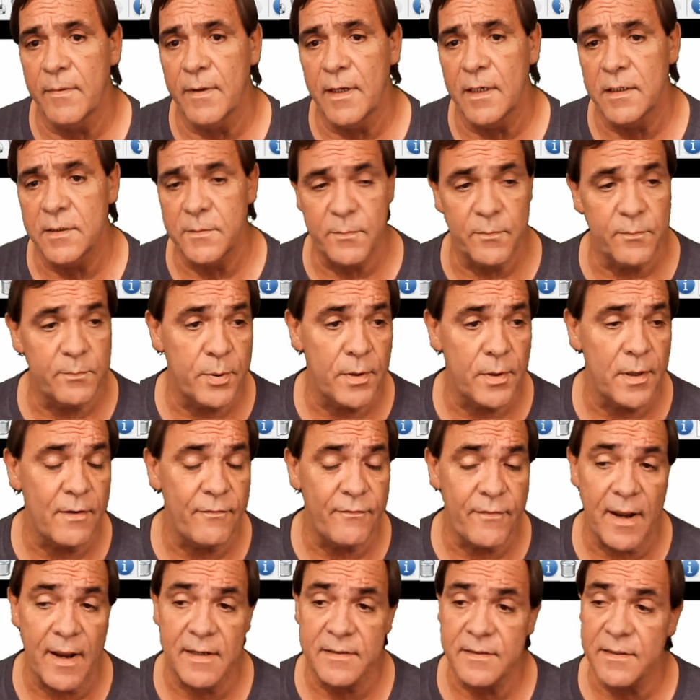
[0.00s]
It's pretty
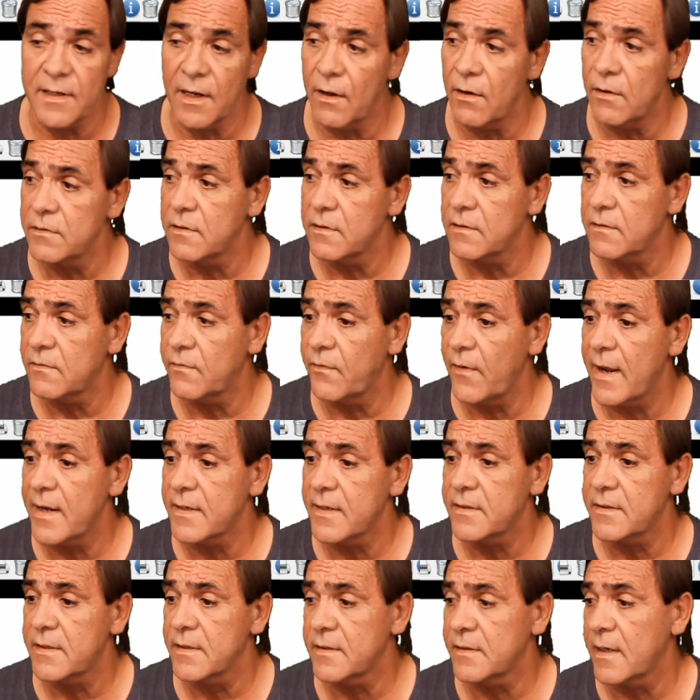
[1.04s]
fast. It goes as
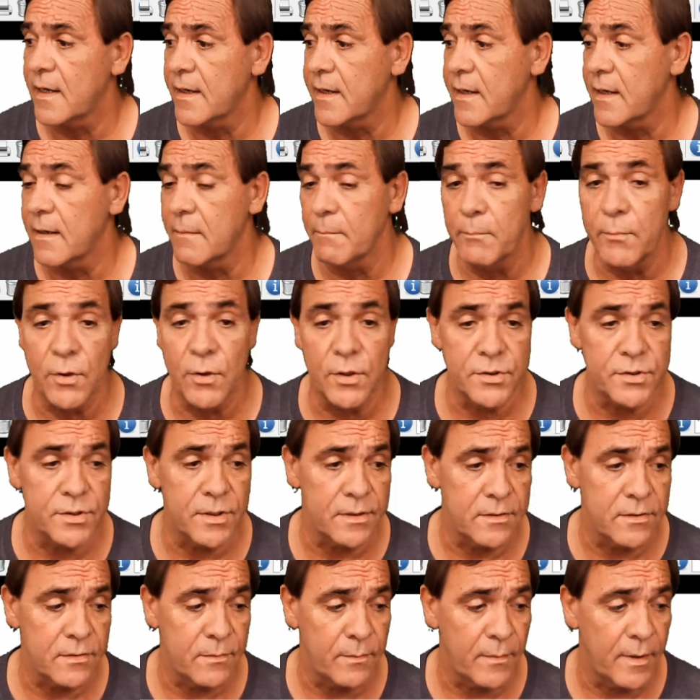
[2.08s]
fast as I can push
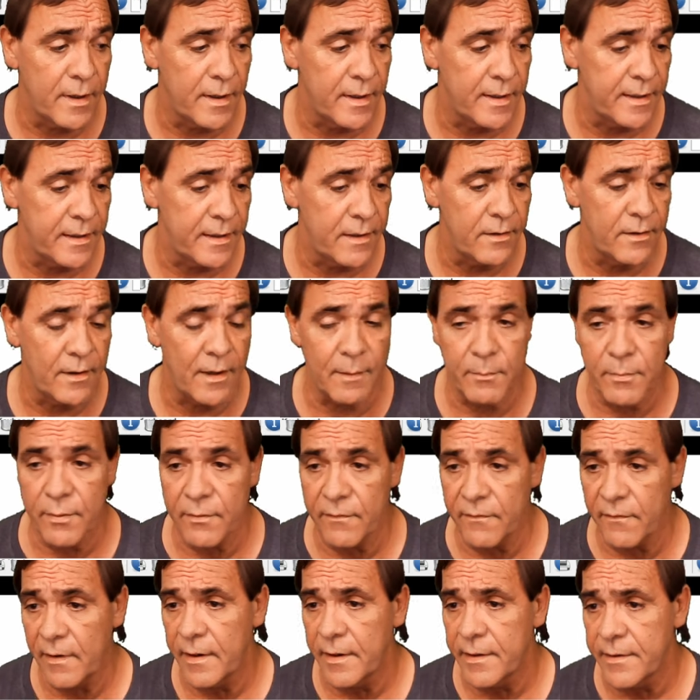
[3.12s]
it to my internet
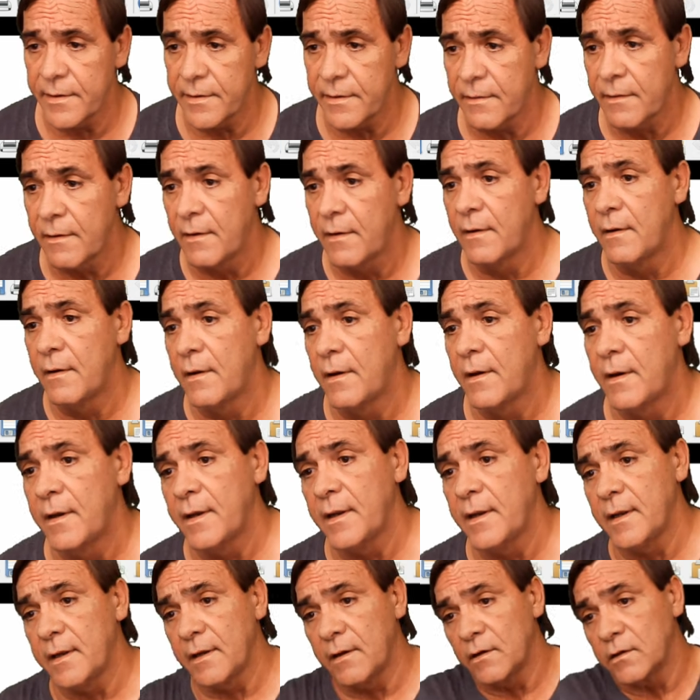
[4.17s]
provider.
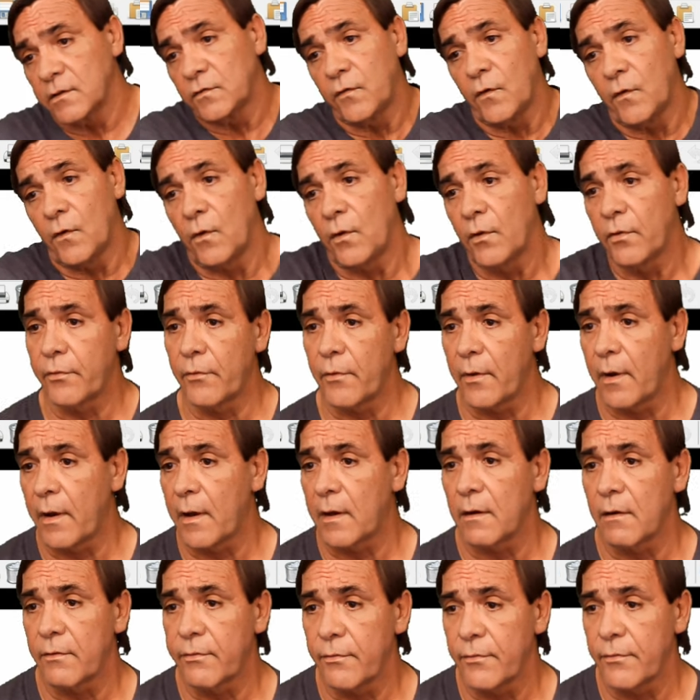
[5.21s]
It goes full
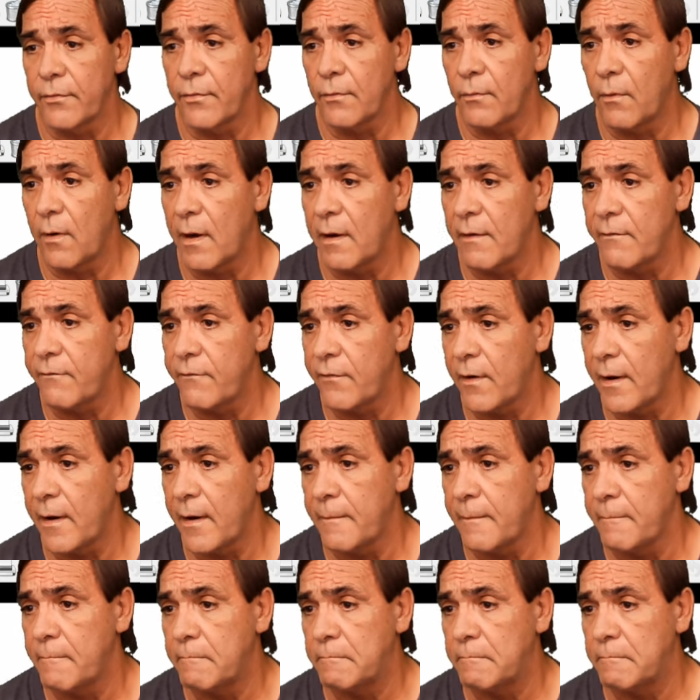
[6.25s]
throttle through the Wi-Fi.